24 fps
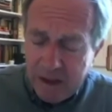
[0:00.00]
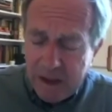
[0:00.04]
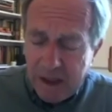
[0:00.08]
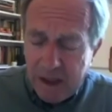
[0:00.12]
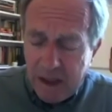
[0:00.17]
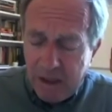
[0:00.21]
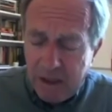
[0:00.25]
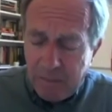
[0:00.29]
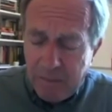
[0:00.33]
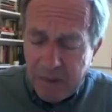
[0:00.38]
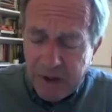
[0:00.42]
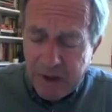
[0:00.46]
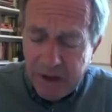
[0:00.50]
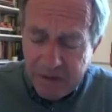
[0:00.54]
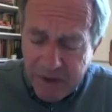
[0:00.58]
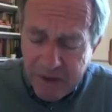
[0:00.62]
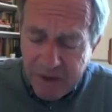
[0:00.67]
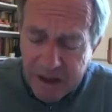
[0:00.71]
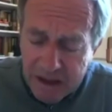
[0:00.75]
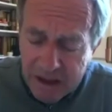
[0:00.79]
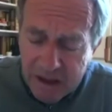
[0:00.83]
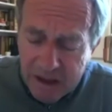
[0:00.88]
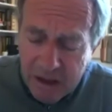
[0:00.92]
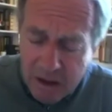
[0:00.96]
But I
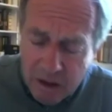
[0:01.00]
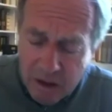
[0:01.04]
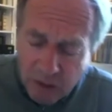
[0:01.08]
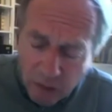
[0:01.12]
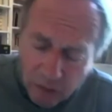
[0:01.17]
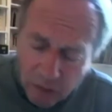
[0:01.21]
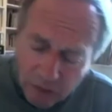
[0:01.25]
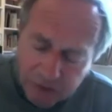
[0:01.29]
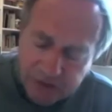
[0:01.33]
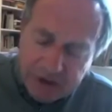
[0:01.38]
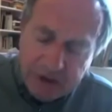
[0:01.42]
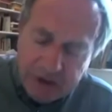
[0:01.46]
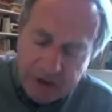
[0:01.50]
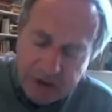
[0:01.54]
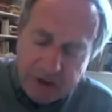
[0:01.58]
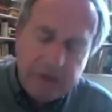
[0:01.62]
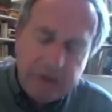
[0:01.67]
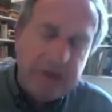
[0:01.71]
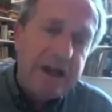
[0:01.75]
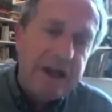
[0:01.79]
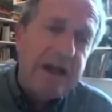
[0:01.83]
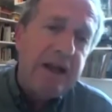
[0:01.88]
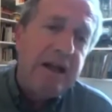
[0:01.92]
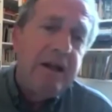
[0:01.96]
think
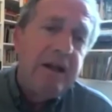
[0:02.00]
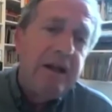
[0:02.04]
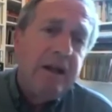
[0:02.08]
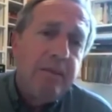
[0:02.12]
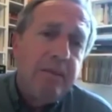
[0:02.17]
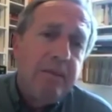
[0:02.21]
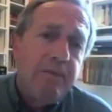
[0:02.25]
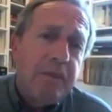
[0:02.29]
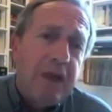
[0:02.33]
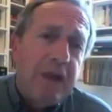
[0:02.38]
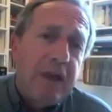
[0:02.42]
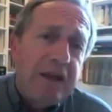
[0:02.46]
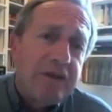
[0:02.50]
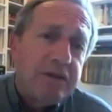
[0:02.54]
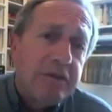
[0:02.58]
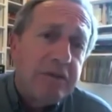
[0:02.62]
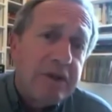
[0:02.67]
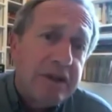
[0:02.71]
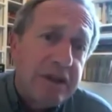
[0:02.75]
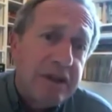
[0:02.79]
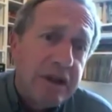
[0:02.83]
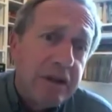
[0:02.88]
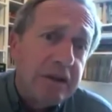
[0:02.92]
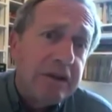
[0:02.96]
also that as a
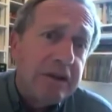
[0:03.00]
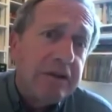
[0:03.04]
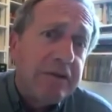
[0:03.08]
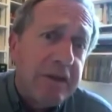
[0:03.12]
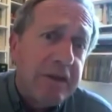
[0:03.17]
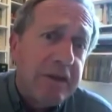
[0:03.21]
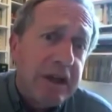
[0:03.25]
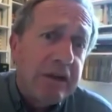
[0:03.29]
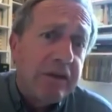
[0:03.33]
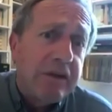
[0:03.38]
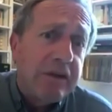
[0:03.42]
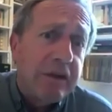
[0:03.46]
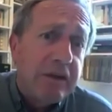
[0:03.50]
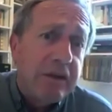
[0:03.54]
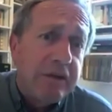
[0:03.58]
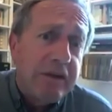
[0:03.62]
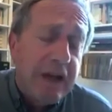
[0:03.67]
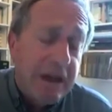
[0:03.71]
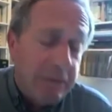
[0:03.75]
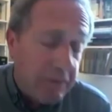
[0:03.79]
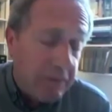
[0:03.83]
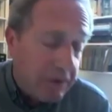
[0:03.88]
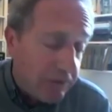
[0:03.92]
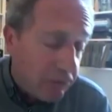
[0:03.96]
result of things that have
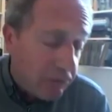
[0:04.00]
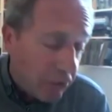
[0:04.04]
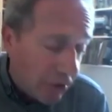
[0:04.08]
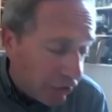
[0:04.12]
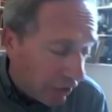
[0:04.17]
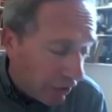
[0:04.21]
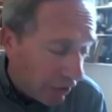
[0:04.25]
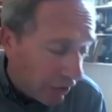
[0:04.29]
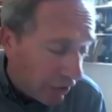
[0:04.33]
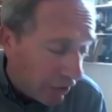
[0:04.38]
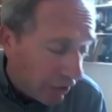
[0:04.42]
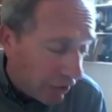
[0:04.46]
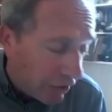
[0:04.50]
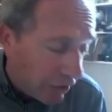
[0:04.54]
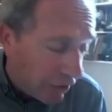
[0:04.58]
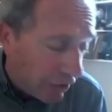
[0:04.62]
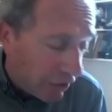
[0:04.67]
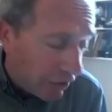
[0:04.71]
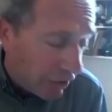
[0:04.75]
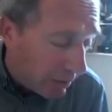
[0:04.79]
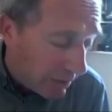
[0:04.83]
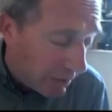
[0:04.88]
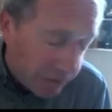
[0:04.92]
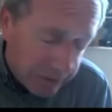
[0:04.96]
happened in Russia,
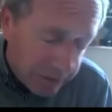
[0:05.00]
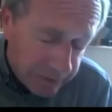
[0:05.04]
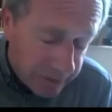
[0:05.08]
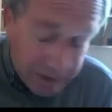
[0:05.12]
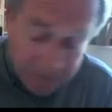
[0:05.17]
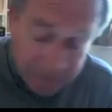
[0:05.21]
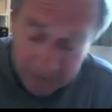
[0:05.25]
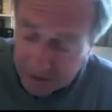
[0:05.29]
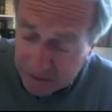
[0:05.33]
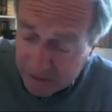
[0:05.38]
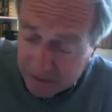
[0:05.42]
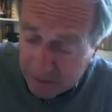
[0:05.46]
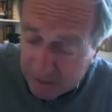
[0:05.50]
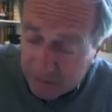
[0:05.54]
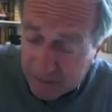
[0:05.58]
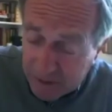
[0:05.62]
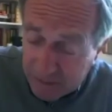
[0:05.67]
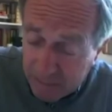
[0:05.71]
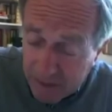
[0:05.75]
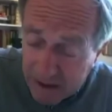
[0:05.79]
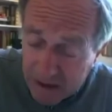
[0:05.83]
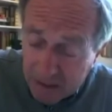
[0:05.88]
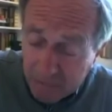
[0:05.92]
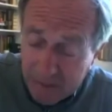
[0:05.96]
we have no time to speak
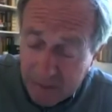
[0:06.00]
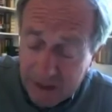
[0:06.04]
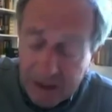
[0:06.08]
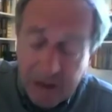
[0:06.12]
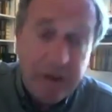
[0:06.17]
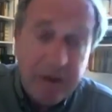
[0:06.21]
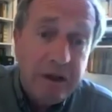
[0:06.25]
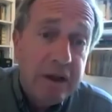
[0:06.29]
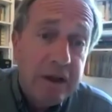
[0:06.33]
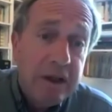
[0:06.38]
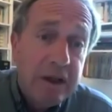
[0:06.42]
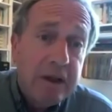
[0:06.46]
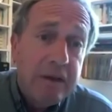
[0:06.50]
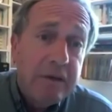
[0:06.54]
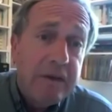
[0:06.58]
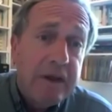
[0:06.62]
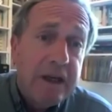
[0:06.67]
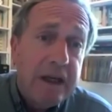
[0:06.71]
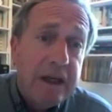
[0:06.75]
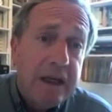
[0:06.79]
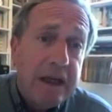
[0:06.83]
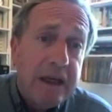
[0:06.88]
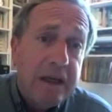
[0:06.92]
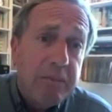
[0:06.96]
about,
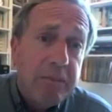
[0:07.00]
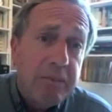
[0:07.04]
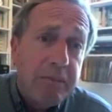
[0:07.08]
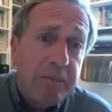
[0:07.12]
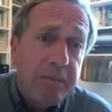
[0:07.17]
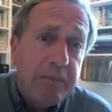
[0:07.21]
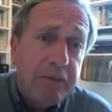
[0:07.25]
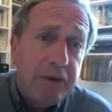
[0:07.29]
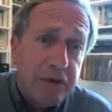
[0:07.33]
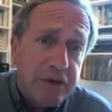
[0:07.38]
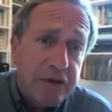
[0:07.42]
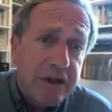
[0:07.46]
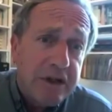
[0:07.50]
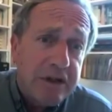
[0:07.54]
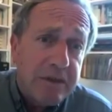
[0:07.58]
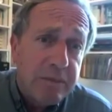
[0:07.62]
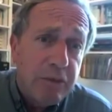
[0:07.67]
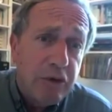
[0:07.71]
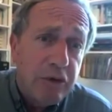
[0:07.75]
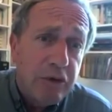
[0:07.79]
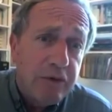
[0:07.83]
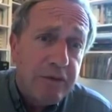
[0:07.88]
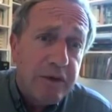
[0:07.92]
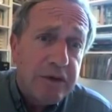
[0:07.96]
the protest
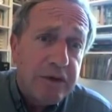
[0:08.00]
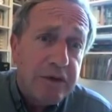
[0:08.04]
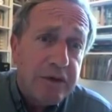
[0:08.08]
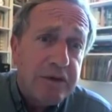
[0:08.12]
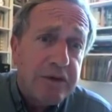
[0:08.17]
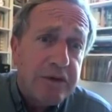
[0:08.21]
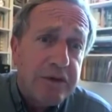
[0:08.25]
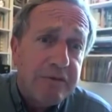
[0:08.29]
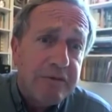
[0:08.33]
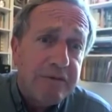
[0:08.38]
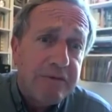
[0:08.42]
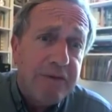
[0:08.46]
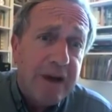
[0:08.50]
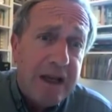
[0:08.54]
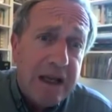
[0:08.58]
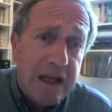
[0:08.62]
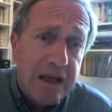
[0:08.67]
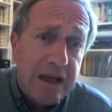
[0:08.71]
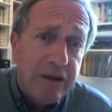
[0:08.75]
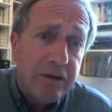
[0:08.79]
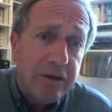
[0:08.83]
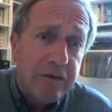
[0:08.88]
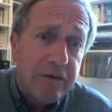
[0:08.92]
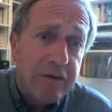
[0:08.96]
movements, the
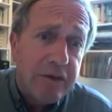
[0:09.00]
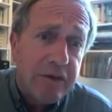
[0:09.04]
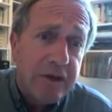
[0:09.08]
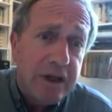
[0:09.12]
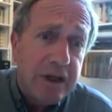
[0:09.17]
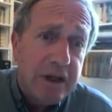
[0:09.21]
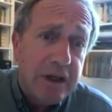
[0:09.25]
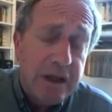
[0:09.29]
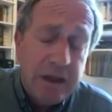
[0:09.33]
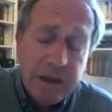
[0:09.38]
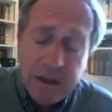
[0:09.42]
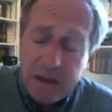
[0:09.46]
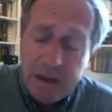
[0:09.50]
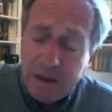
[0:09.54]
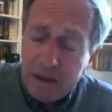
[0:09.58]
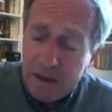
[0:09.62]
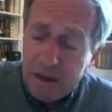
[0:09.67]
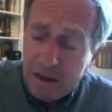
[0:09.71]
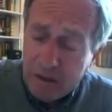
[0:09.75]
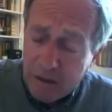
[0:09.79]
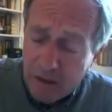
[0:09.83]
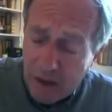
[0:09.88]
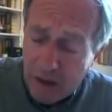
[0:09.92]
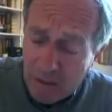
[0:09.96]
failure of the
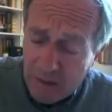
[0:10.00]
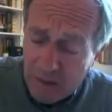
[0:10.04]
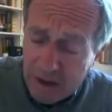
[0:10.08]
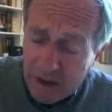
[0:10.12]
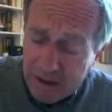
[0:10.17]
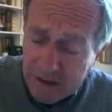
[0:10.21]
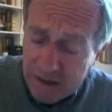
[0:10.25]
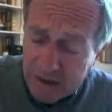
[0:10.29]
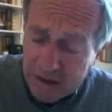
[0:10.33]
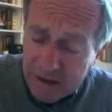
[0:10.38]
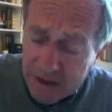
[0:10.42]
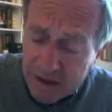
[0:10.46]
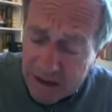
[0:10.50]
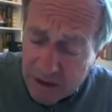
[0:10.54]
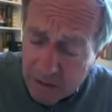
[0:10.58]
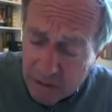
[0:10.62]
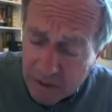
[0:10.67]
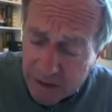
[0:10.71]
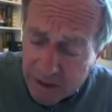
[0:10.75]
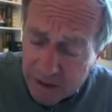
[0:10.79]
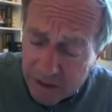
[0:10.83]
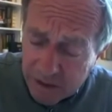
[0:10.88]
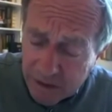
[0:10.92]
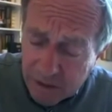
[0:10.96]
Kremlin to deal
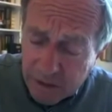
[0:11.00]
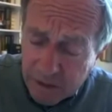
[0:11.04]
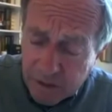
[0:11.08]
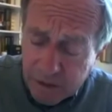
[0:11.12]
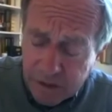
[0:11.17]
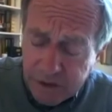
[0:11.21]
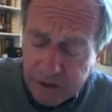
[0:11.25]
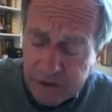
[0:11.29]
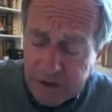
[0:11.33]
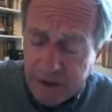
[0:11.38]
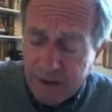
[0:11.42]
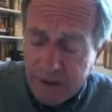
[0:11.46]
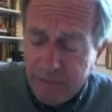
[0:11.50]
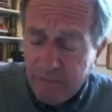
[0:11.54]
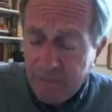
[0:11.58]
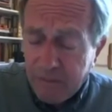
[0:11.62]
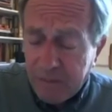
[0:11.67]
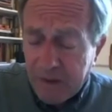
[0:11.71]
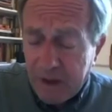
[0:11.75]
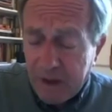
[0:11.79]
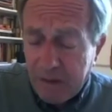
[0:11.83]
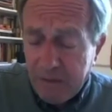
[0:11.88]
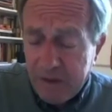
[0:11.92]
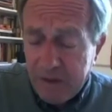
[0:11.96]
with those,
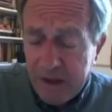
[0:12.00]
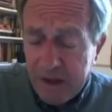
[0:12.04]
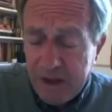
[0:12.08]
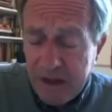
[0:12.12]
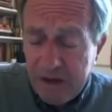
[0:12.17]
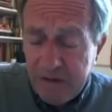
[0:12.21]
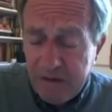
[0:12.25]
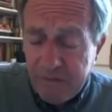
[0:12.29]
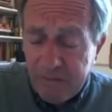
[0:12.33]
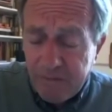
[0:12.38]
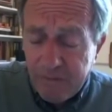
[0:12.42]
the